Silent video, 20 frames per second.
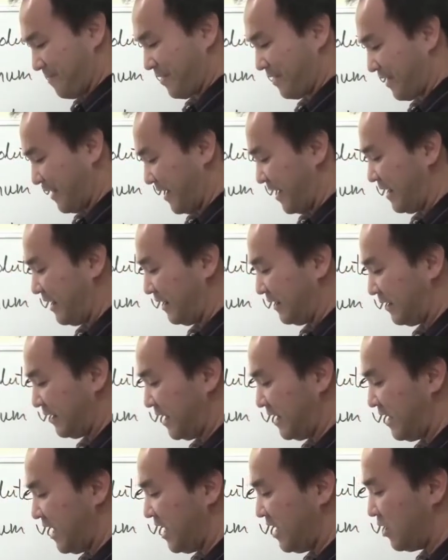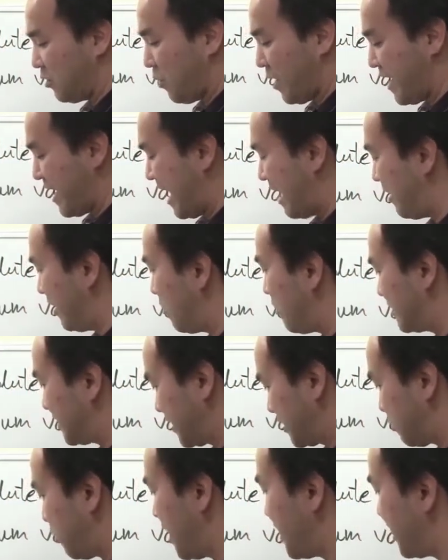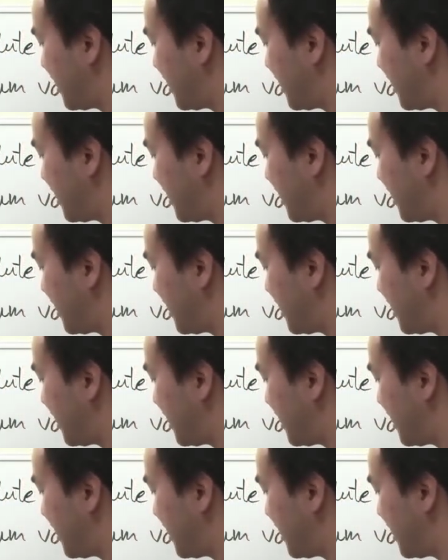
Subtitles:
and in the way how I was explaining